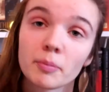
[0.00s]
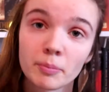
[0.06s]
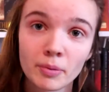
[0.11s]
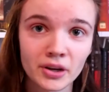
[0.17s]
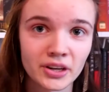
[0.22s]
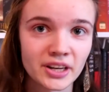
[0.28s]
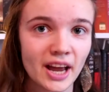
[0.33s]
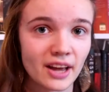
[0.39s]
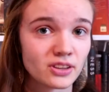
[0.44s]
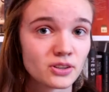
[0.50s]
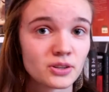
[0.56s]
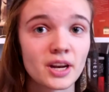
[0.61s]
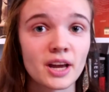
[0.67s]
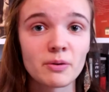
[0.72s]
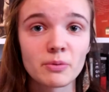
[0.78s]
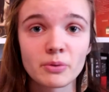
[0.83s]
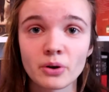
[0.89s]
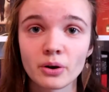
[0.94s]
But yeah,
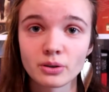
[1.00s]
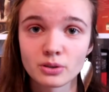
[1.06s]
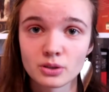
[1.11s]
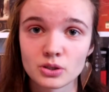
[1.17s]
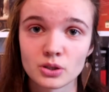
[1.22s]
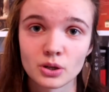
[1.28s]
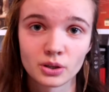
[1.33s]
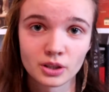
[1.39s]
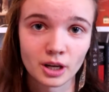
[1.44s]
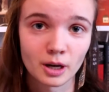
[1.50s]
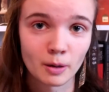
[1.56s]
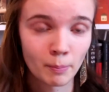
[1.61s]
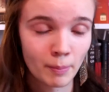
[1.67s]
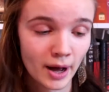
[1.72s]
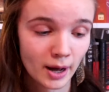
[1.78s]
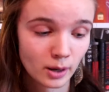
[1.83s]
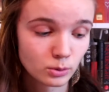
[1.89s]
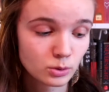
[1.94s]
today we're going to talk
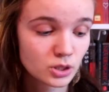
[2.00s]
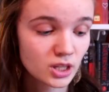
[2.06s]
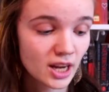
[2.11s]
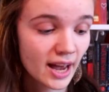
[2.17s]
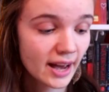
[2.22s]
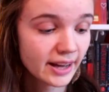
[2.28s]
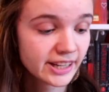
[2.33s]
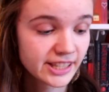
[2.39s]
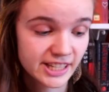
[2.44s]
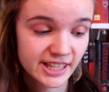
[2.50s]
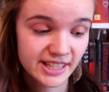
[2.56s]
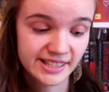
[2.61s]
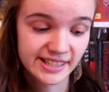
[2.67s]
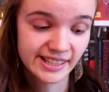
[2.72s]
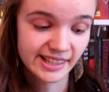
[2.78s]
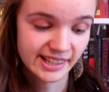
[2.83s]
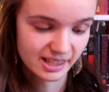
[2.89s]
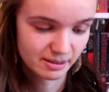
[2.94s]
about
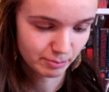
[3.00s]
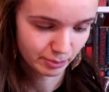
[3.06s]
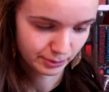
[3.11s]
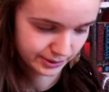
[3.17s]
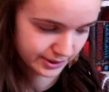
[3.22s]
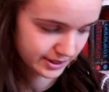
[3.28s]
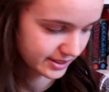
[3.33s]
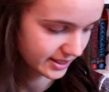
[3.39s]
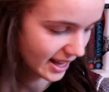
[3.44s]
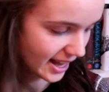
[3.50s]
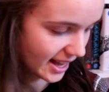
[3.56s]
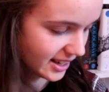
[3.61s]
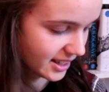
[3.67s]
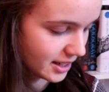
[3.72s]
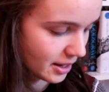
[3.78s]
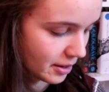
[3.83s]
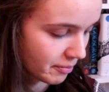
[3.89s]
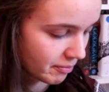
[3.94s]
annotating in books,
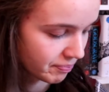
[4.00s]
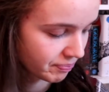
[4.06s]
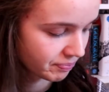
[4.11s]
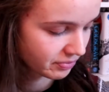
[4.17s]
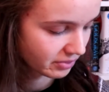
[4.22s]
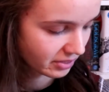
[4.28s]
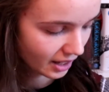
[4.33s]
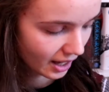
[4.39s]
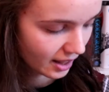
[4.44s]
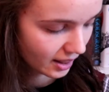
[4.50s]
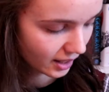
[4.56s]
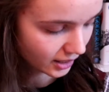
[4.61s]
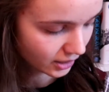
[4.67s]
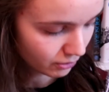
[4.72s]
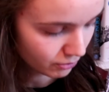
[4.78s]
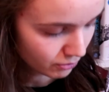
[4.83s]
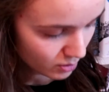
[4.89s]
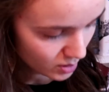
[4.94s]
and the
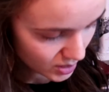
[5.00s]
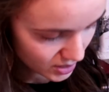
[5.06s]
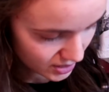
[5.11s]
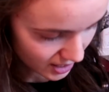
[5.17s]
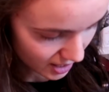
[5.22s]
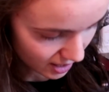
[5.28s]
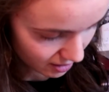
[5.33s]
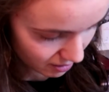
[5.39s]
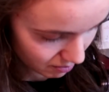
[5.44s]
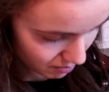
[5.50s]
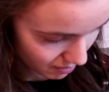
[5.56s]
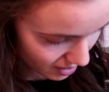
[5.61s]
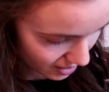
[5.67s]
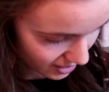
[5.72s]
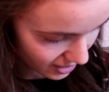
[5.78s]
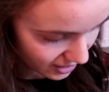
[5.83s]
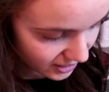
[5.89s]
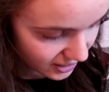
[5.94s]
first time
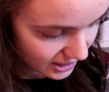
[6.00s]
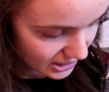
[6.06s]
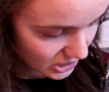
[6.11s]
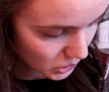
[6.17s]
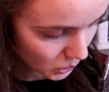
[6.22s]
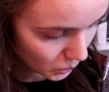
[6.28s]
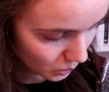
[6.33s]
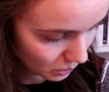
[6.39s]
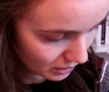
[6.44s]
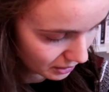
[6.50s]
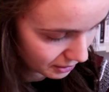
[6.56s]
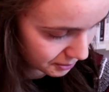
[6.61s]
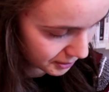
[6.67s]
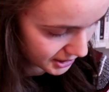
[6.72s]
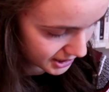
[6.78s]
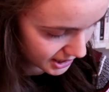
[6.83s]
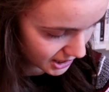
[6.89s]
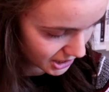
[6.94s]
I told
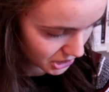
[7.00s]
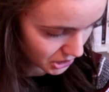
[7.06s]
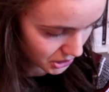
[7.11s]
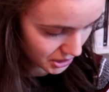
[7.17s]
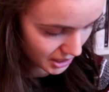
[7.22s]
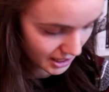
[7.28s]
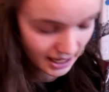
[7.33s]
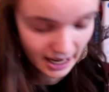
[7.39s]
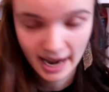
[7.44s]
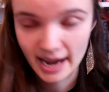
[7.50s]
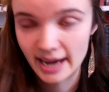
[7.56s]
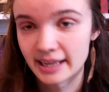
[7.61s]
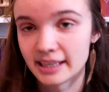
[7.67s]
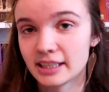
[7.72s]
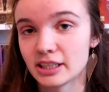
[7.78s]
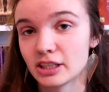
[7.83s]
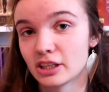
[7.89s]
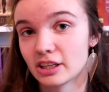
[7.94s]
my sister that
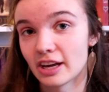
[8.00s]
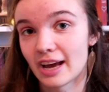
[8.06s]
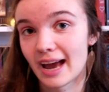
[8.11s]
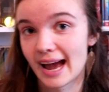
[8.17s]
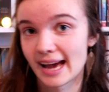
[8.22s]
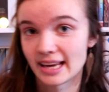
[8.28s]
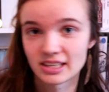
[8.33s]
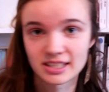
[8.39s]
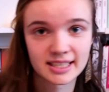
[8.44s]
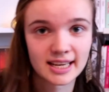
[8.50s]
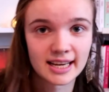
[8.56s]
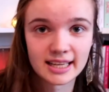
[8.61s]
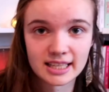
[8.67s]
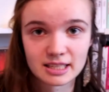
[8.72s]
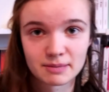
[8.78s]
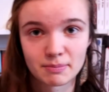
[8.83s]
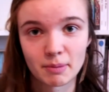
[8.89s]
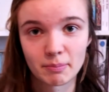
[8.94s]
I
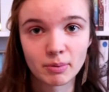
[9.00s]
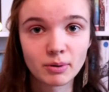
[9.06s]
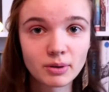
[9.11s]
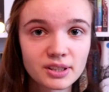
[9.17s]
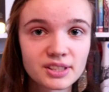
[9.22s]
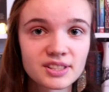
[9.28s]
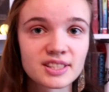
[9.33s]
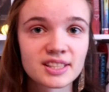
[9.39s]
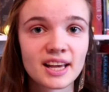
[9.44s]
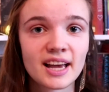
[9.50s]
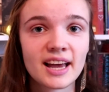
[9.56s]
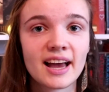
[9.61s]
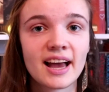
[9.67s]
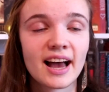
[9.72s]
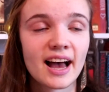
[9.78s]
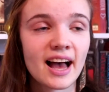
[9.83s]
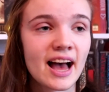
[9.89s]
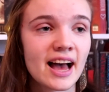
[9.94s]
annotate my books,
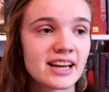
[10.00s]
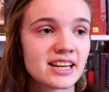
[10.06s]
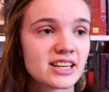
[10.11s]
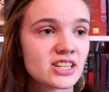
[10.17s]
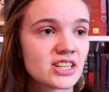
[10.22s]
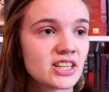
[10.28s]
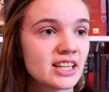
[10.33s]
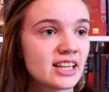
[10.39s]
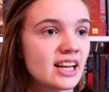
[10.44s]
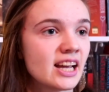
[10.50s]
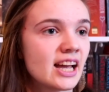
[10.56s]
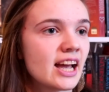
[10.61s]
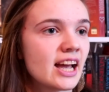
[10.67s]
she